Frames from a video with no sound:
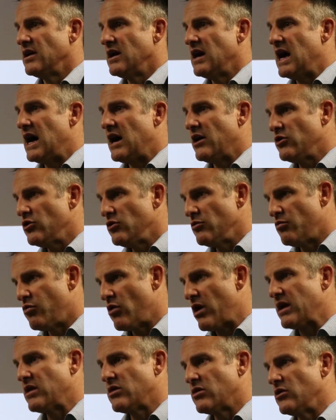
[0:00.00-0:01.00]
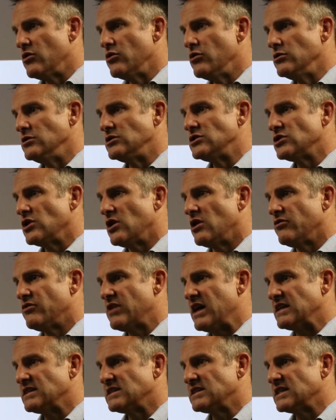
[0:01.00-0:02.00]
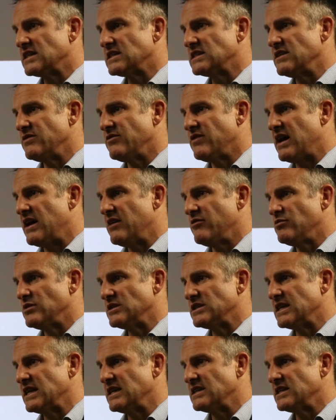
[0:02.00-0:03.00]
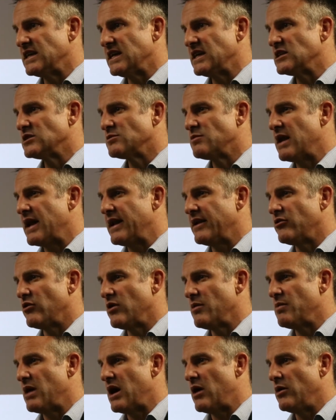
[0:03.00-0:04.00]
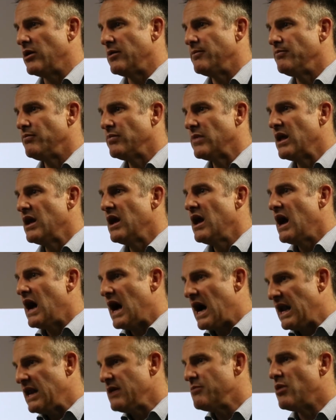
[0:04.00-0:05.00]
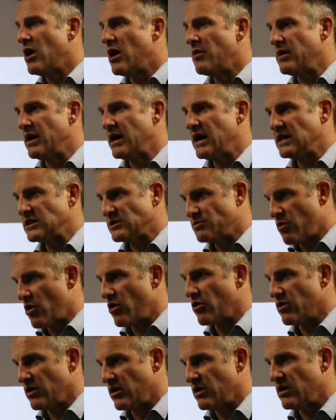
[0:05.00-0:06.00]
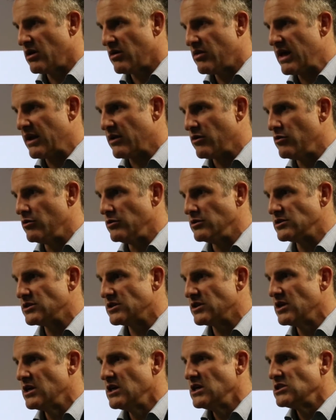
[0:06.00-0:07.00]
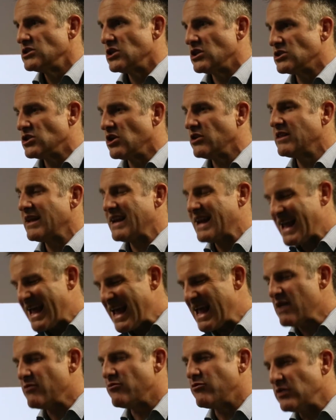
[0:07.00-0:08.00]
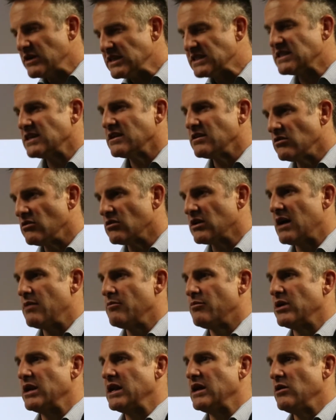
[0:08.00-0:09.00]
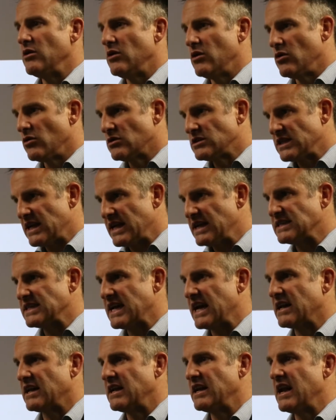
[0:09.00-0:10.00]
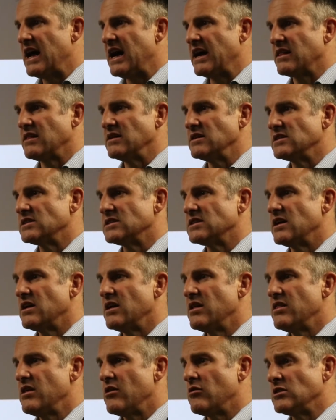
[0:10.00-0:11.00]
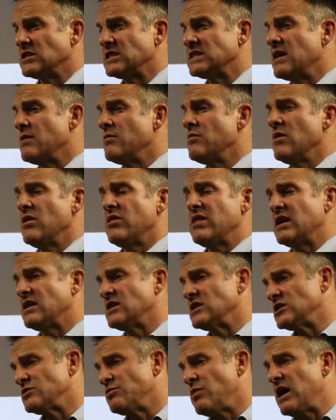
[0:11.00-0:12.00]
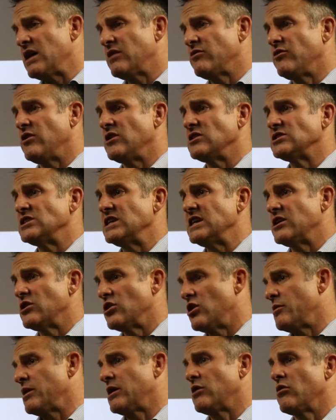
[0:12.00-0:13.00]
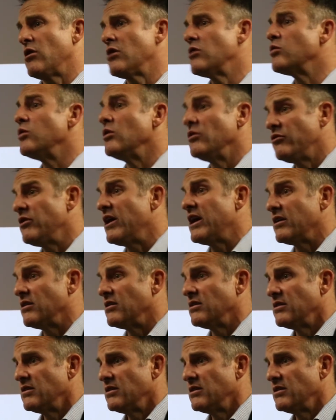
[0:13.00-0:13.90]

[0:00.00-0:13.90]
How do you break the noose of that 65% explanatory power? Alibaba has broken that noose. So it's not that every single company looks exactly like this. There are some that, despite fast economic growth, will fail.